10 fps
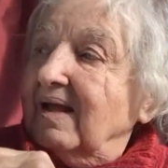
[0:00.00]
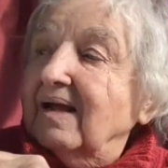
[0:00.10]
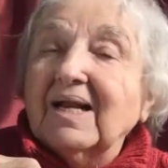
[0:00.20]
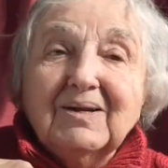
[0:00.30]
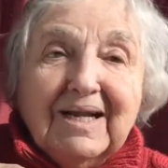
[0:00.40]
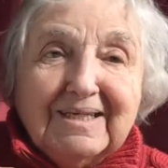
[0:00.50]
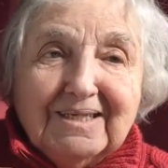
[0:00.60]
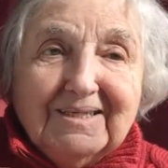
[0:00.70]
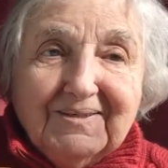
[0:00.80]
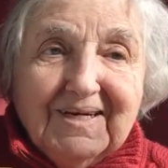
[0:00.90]
and I'd like
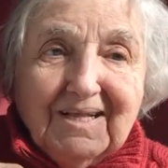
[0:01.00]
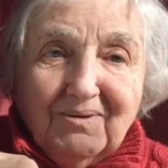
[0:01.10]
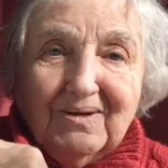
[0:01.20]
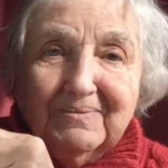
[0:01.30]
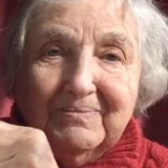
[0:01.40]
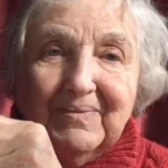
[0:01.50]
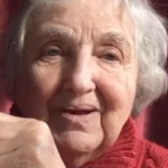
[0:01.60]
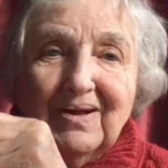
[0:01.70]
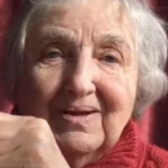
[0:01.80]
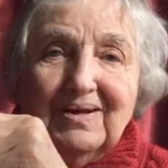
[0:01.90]
to do another one
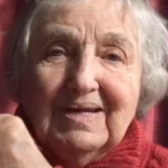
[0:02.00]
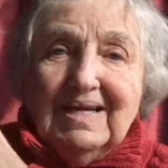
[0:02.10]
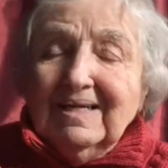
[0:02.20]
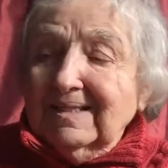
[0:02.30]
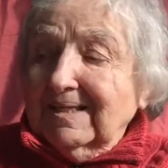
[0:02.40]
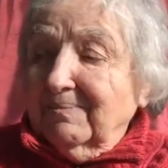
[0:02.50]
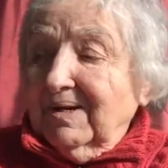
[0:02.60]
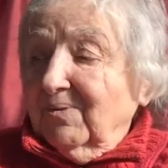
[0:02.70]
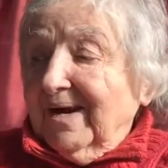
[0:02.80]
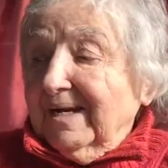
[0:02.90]
in a
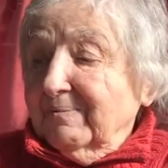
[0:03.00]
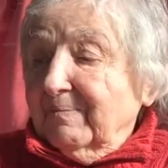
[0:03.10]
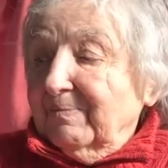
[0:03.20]
similar way.